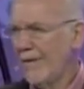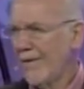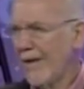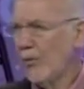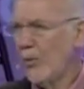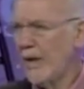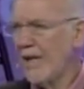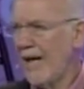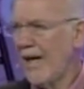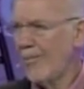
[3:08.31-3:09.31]
that we
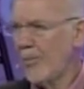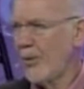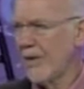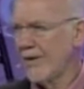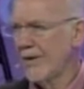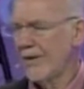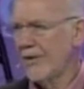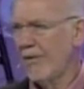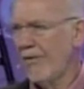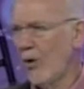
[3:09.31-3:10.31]
are
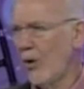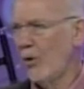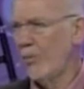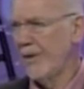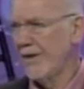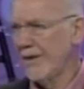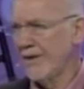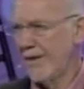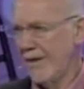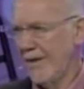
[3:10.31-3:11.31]
prisoners of hope,
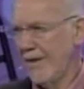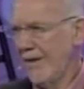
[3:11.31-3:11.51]
isn't it?